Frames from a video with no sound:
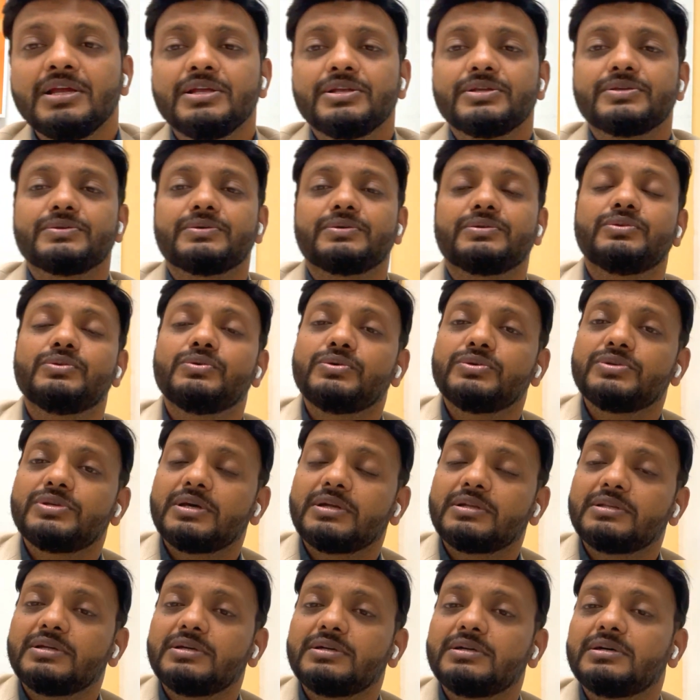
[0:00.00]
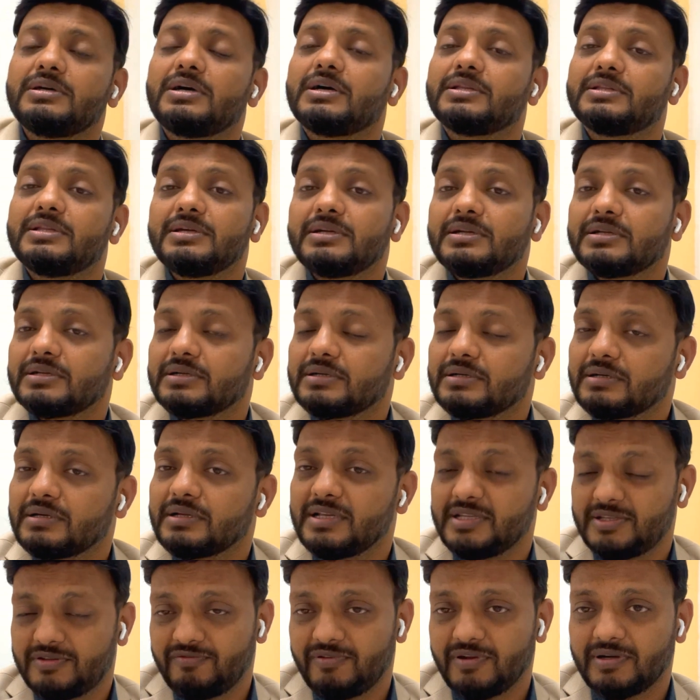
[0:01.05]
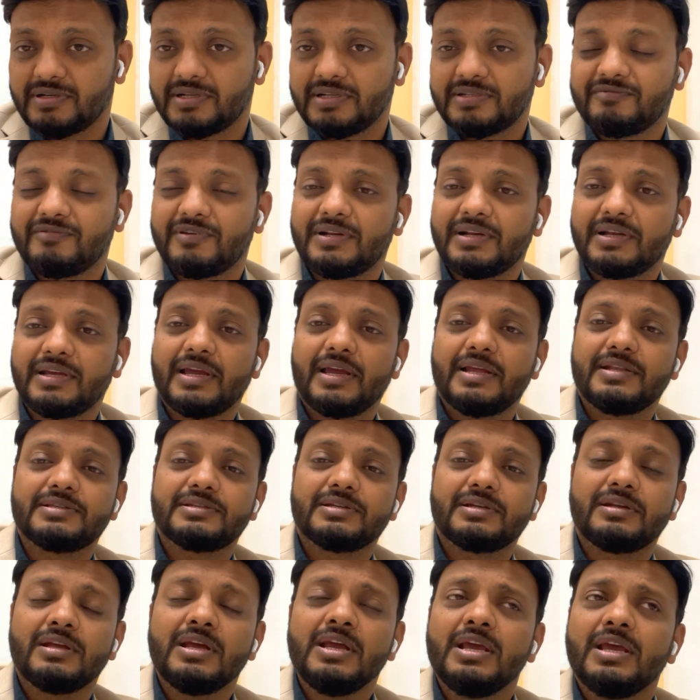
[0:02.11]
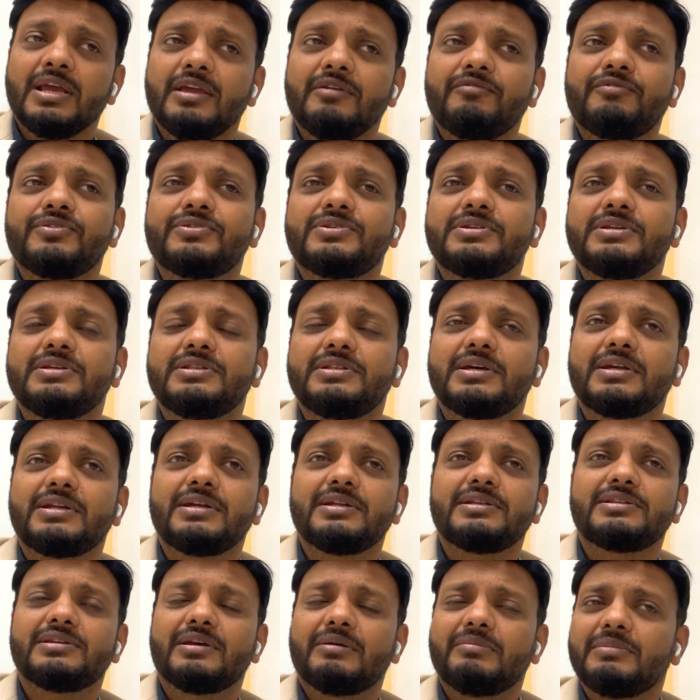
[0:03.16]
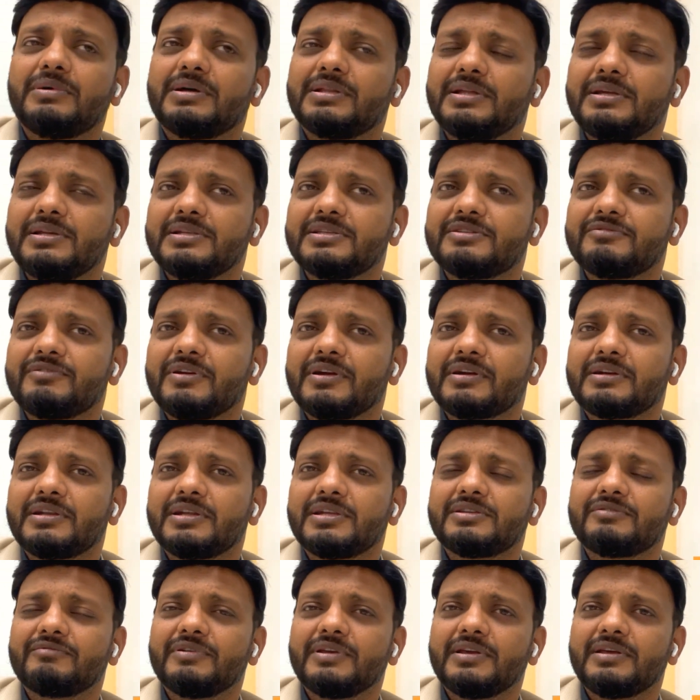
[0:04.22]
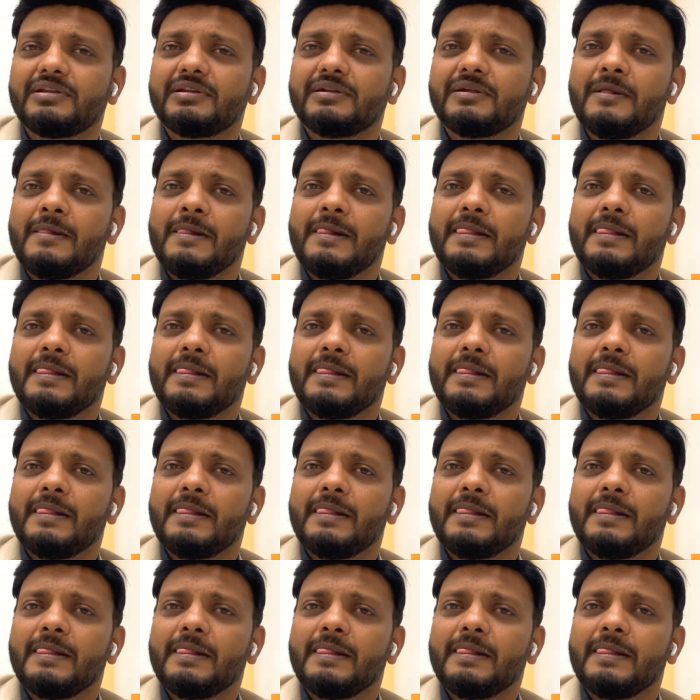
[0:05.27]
So those are the other risk factors for a cancer. If you see, there are some other risk factors where